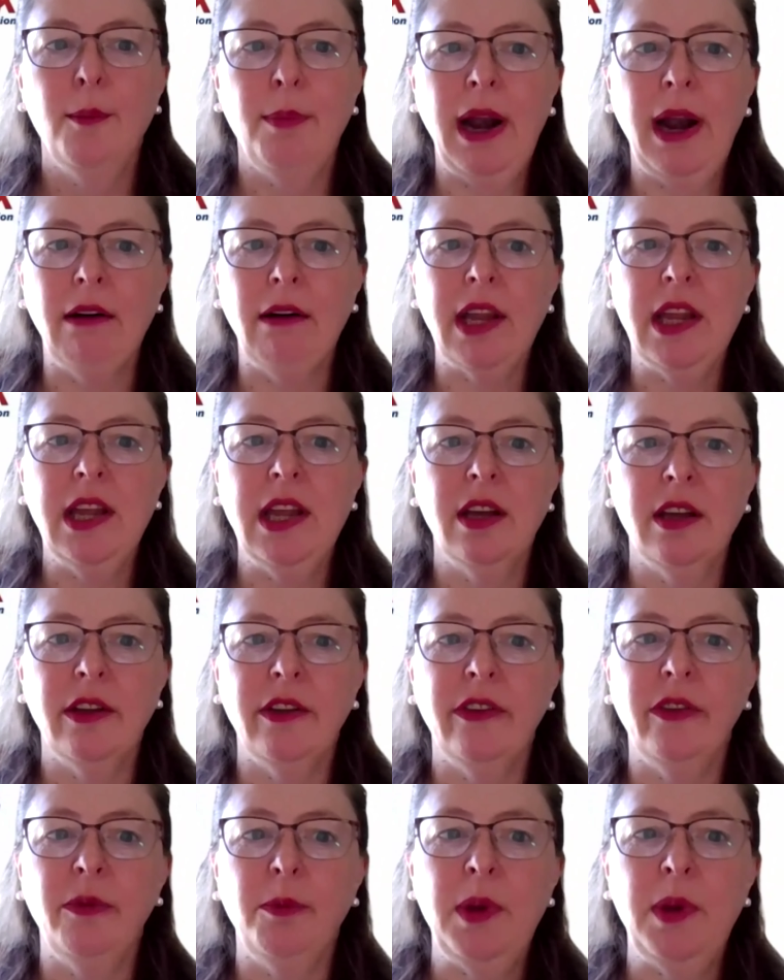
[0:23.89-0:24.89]
Barry
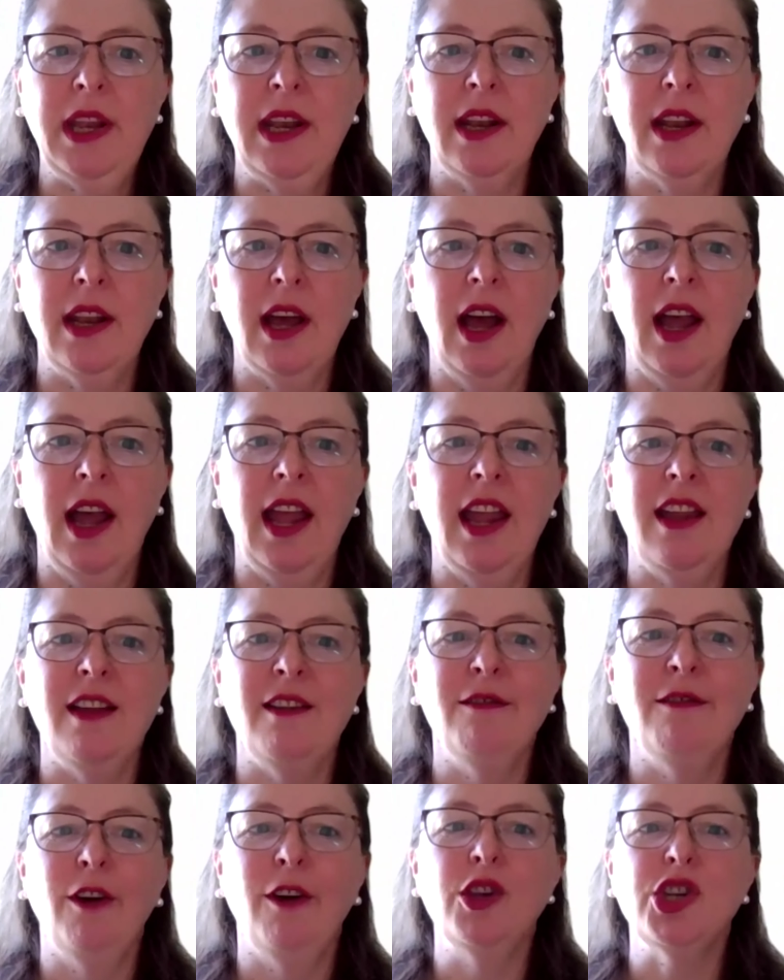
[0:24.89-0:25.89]
has been
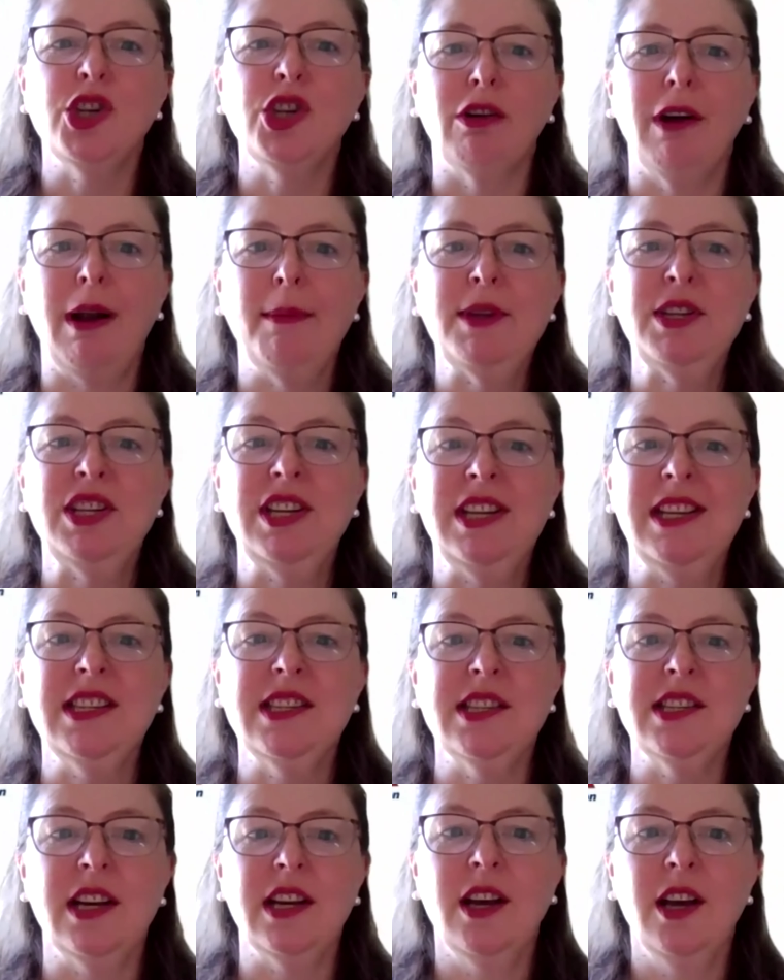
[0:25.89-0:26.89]
a
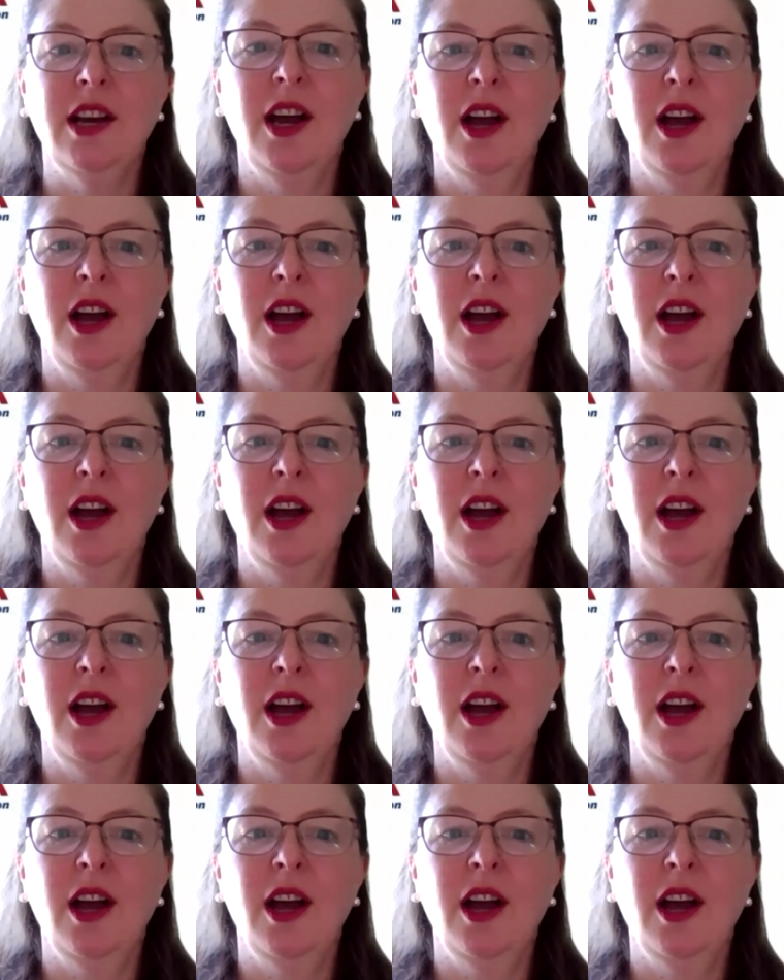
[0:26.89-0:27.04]
photogrammetrist,